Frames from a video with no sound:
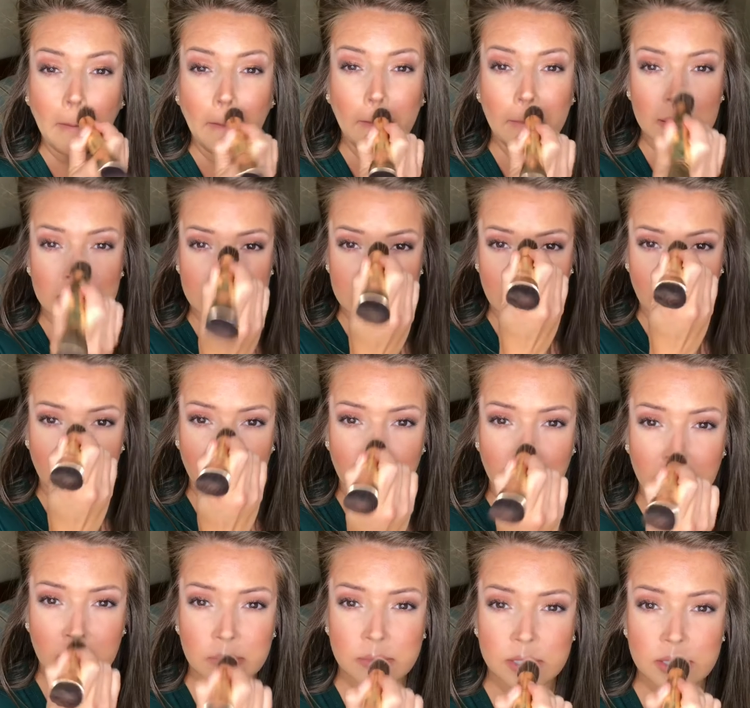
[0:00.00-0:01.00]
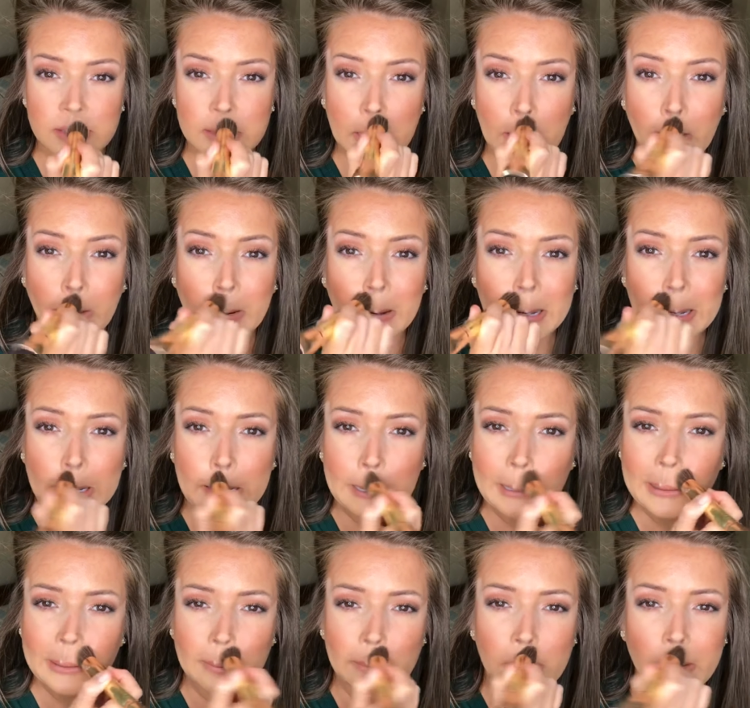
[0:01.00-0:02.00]
So I'm just going
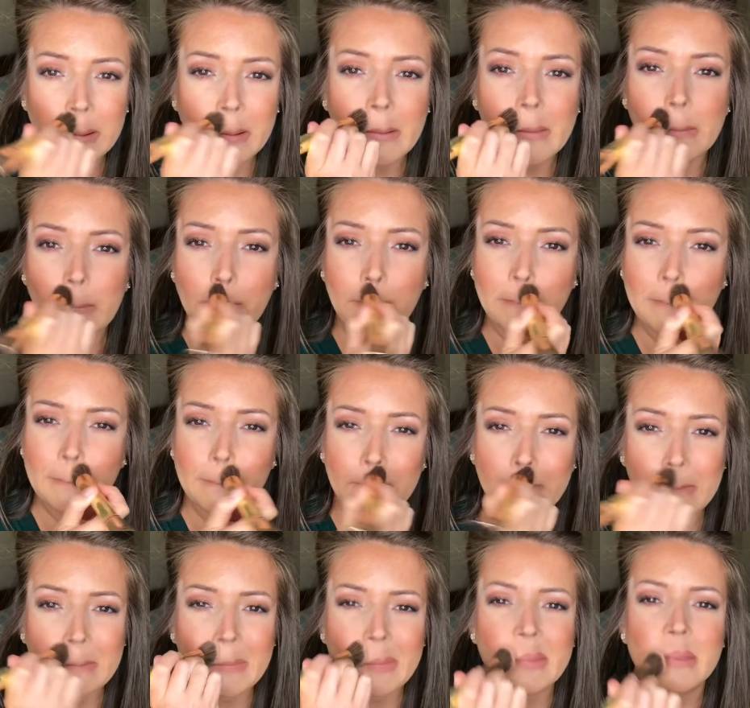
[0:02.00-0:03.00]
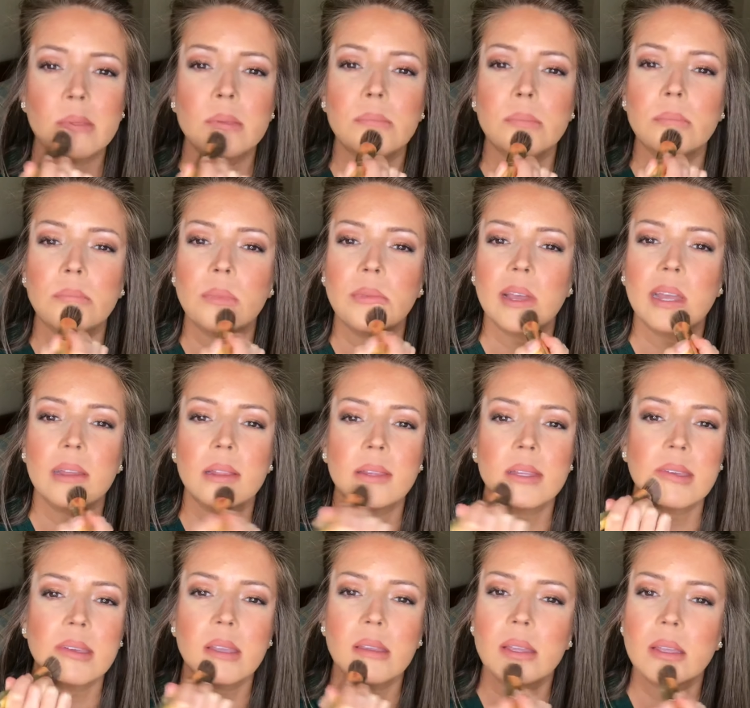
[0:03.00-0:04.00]
to
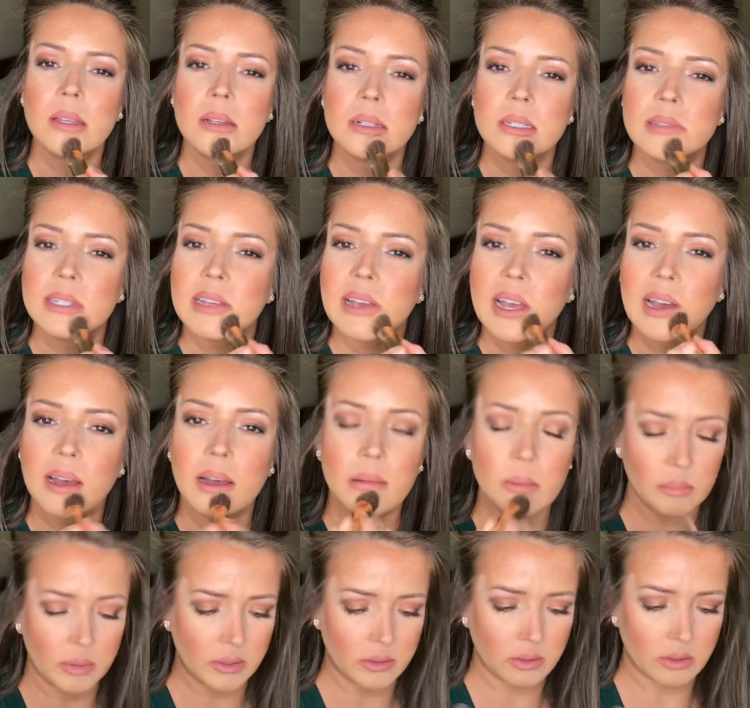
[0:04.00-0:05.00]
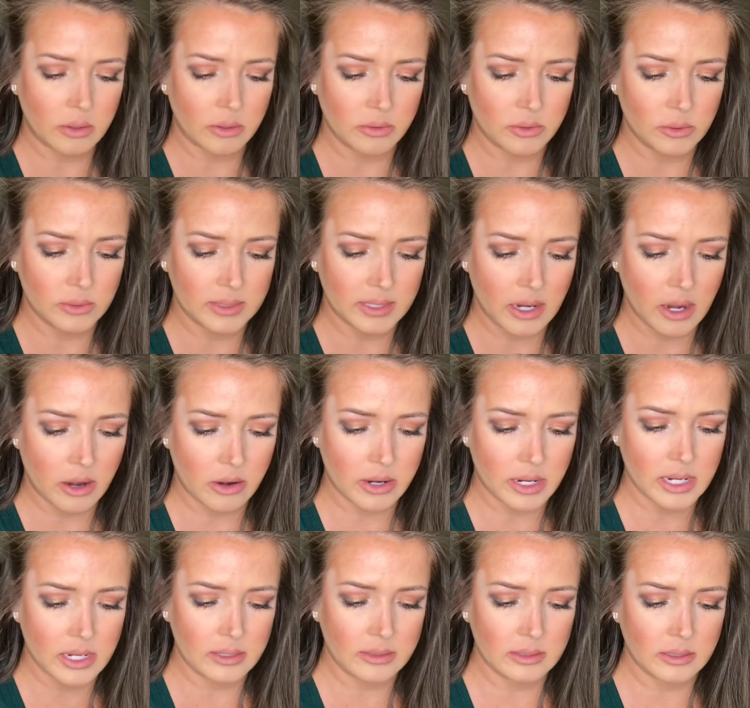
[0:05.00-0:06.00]
lightly tap all those
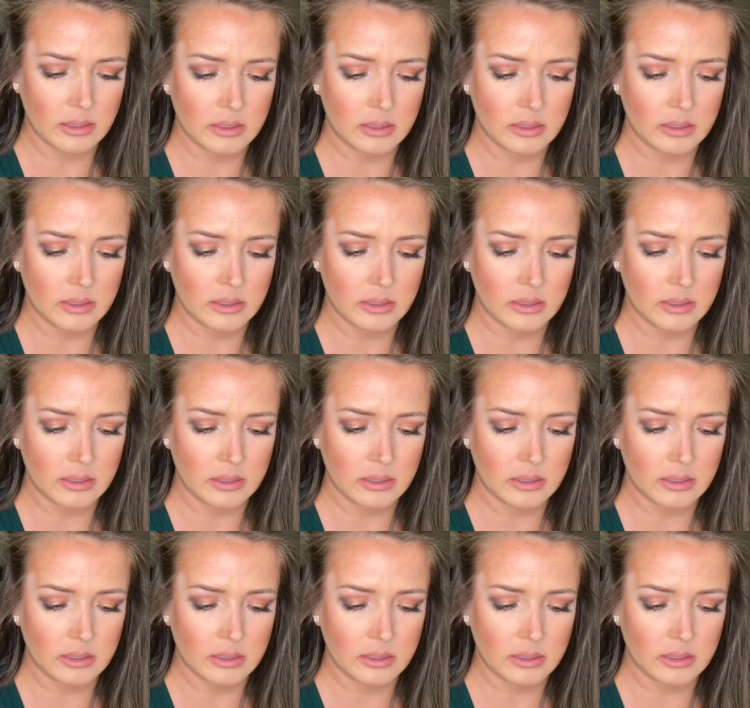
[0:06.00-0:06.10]
areas